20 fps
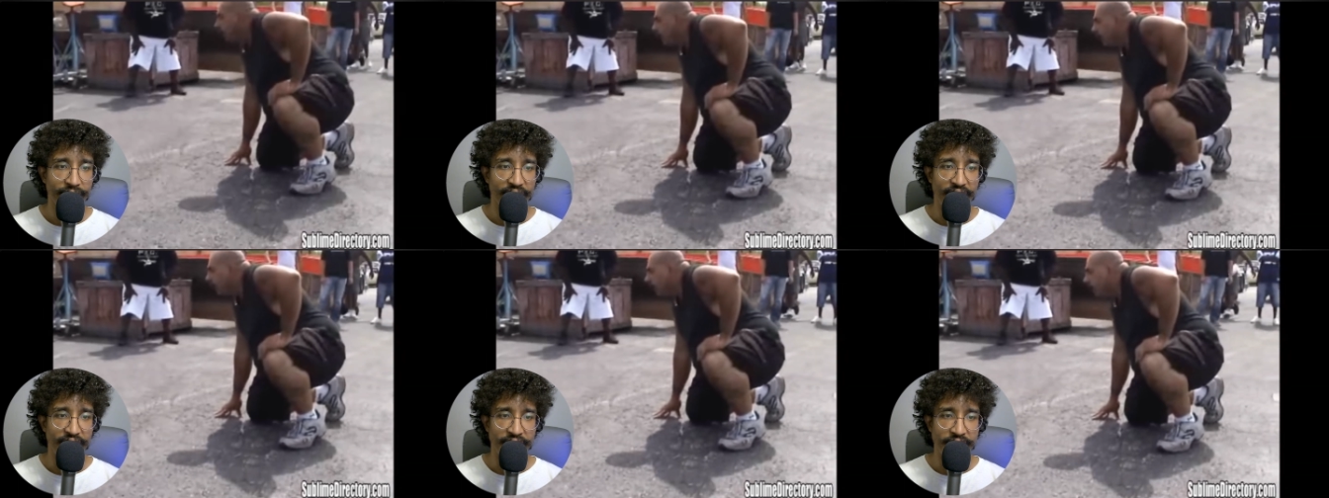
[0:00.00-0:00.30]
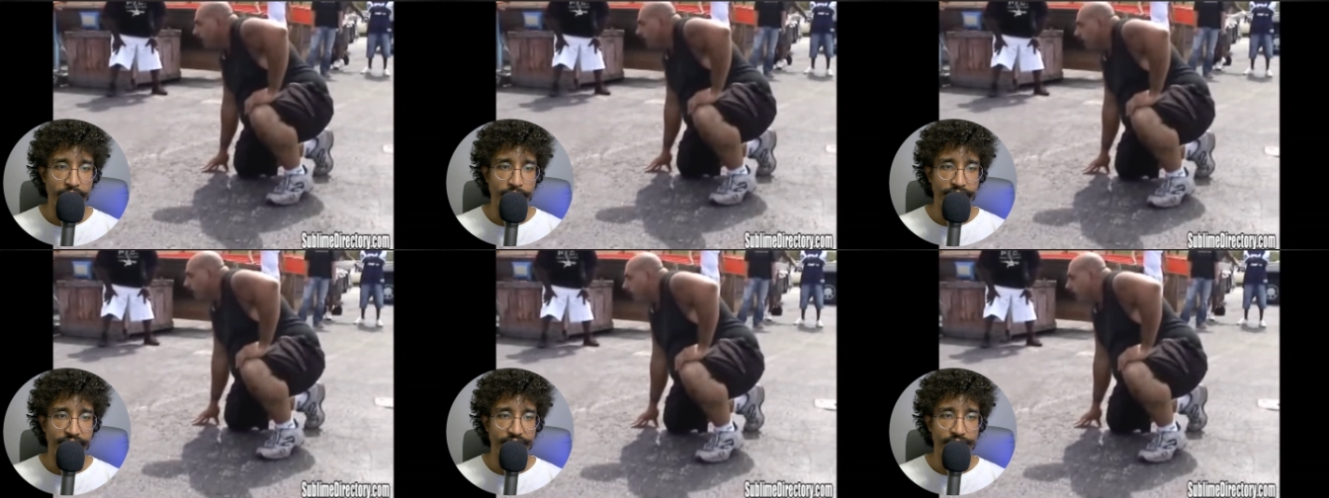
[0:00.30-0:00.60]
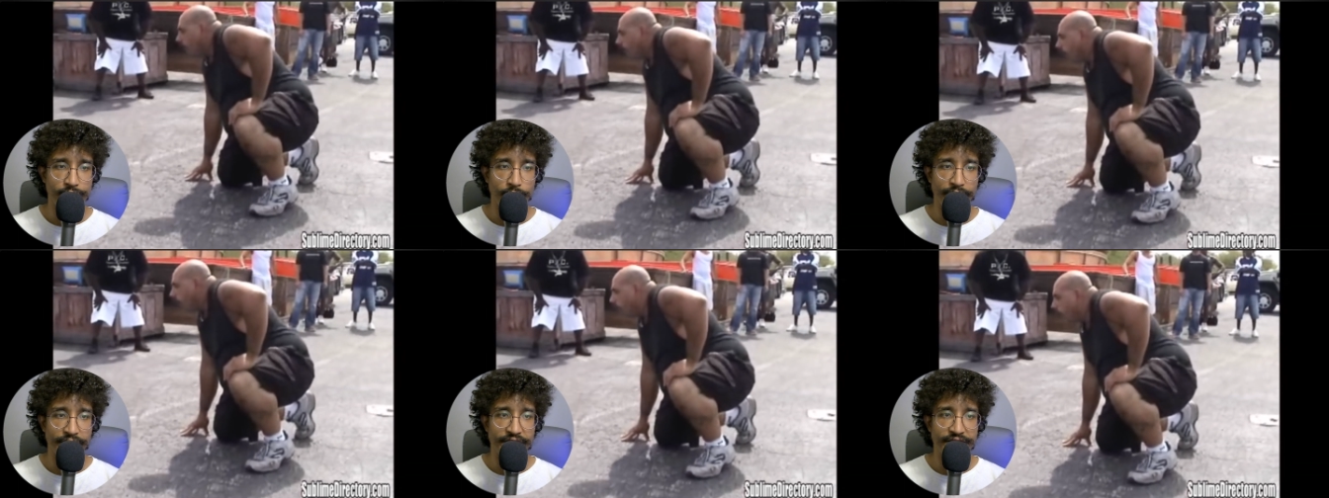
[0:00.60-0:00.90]
And here he's
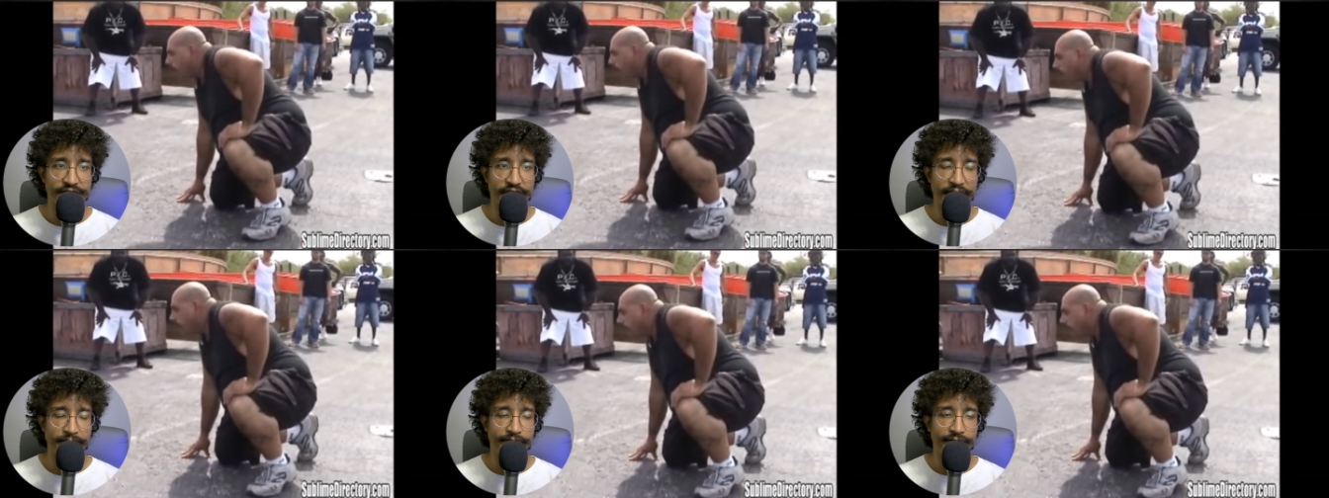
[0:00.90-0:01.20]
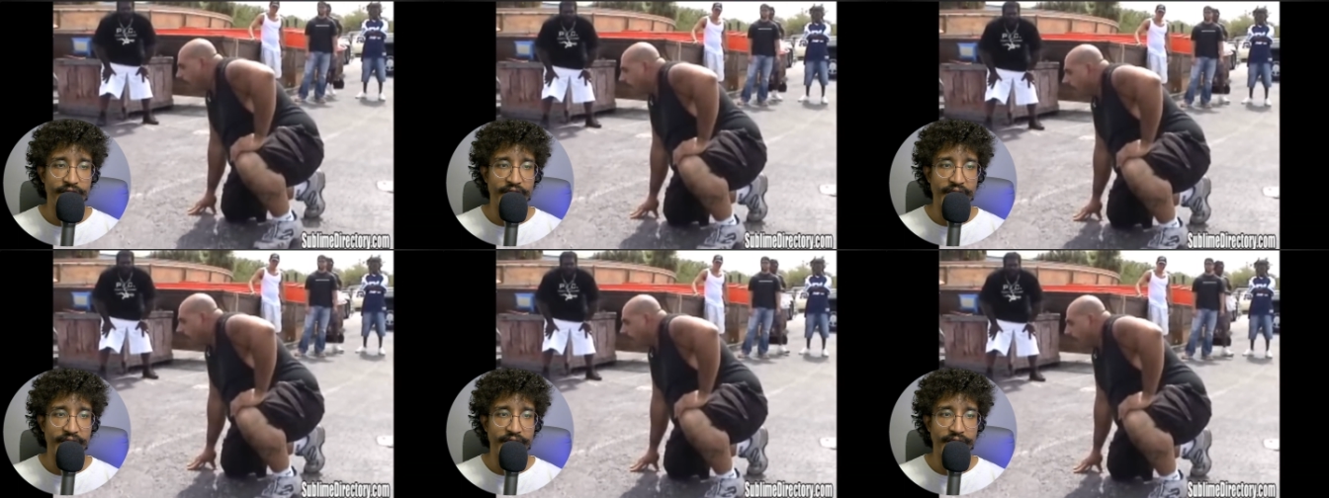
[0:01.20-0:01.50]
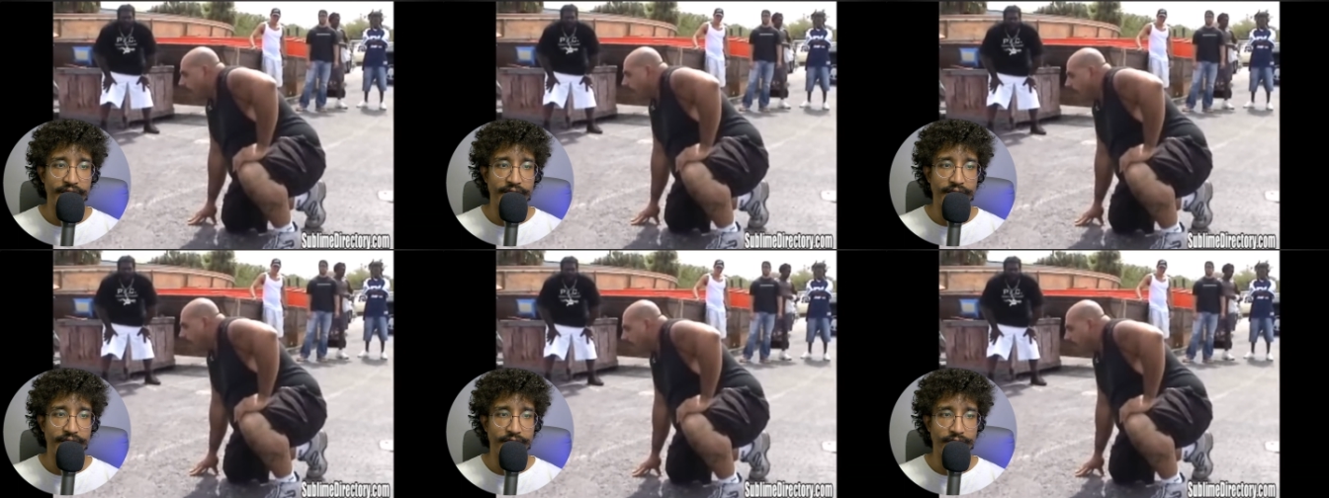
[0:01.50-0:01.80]
doing the same
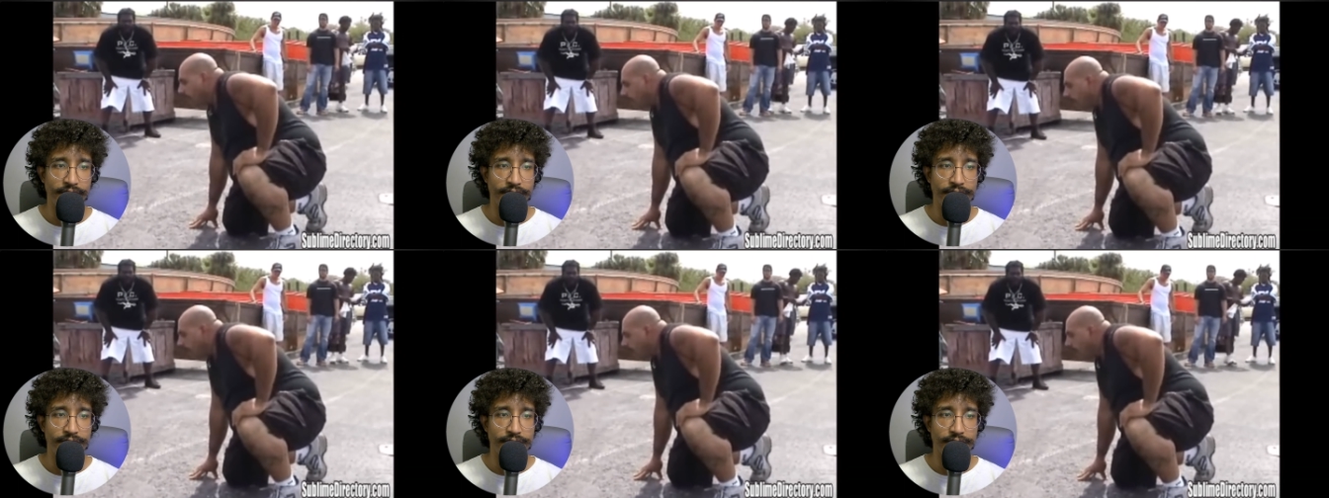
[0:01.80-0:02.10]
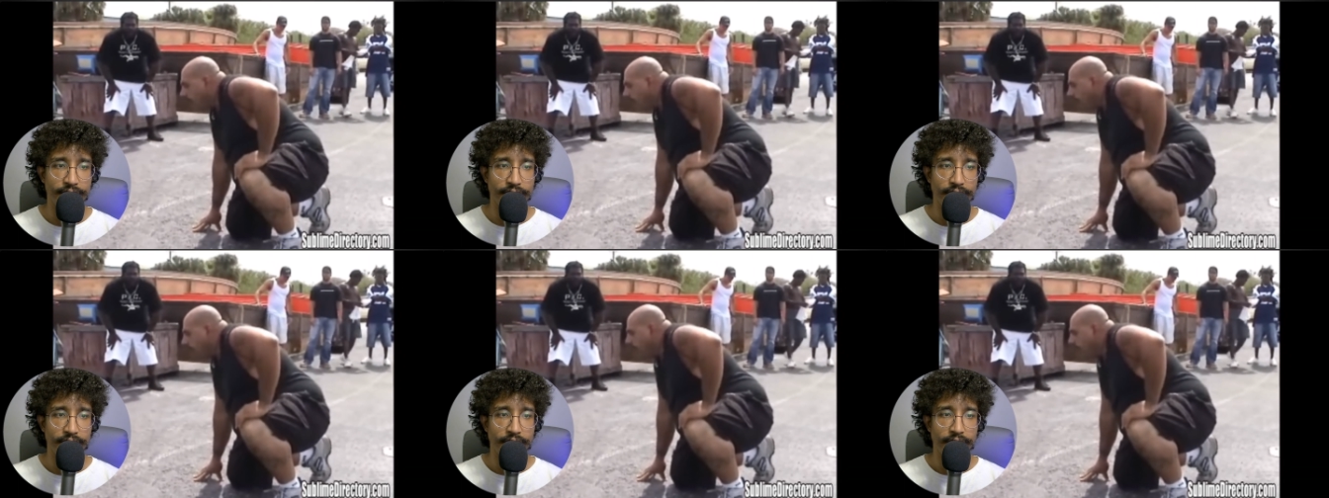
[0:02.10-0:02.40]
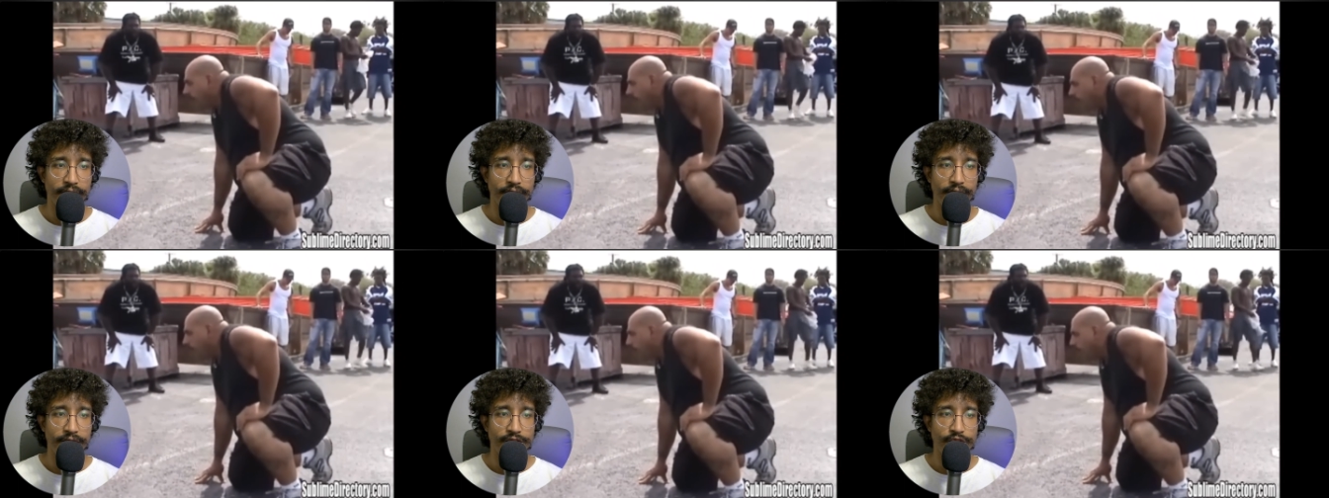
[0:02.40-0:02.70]
thing. He's
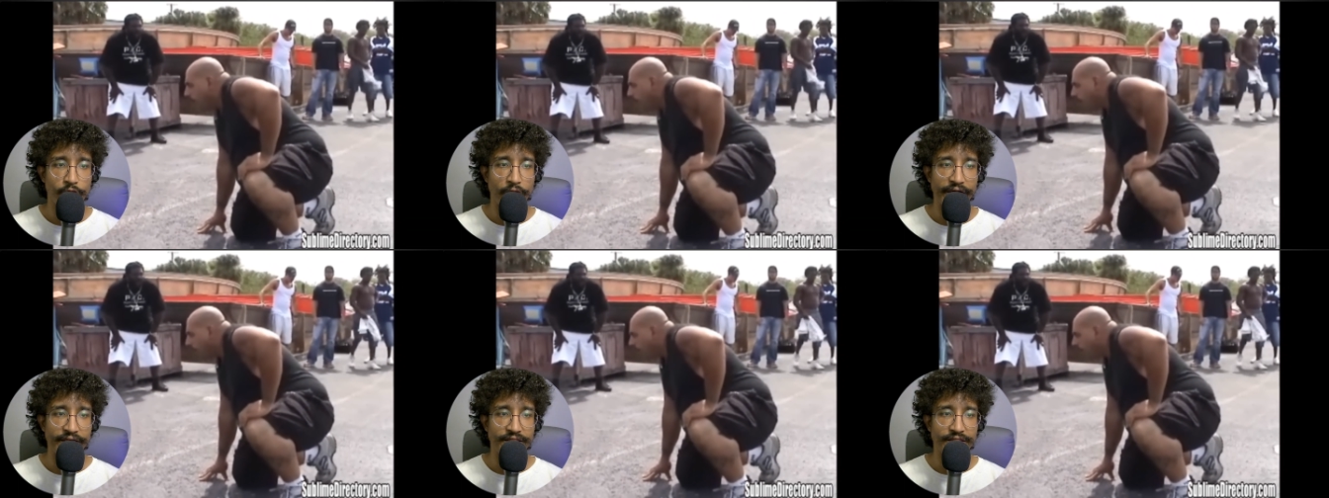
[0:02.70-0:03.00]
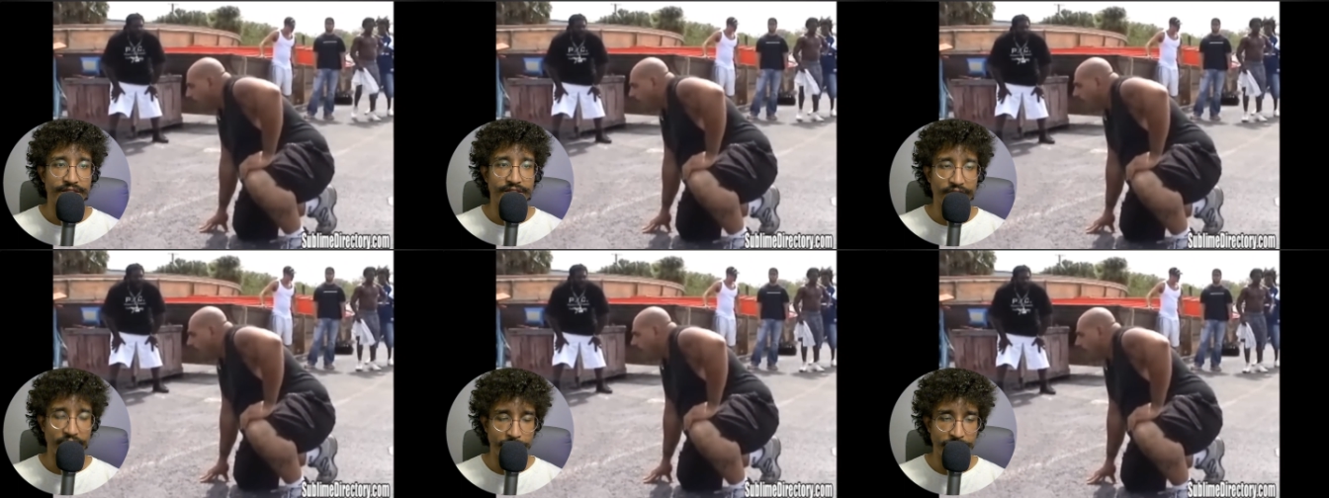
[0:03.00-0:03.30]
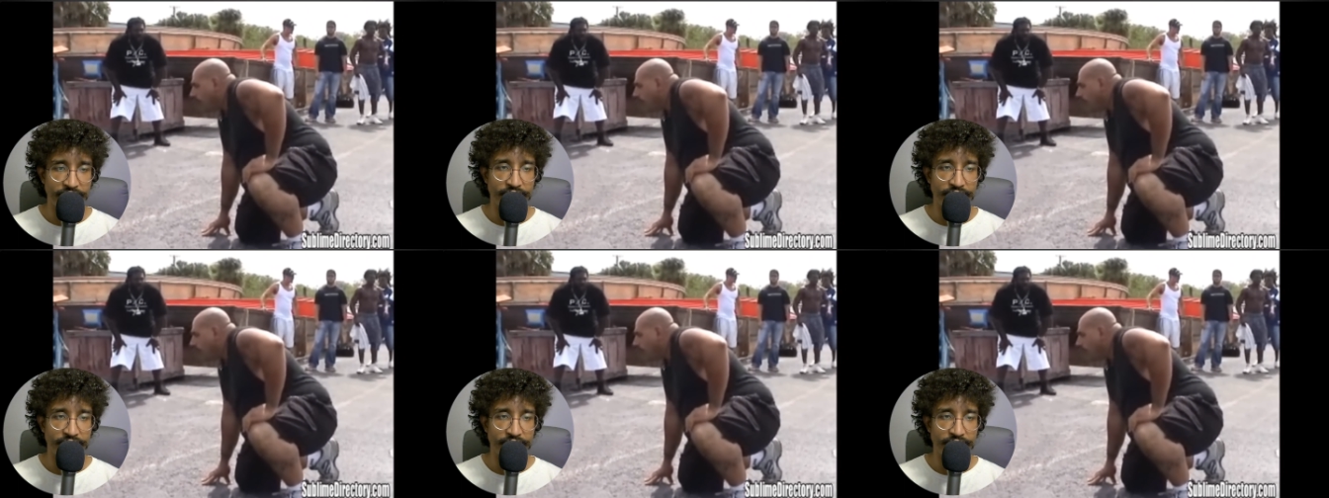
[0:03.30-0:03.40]
trying to summon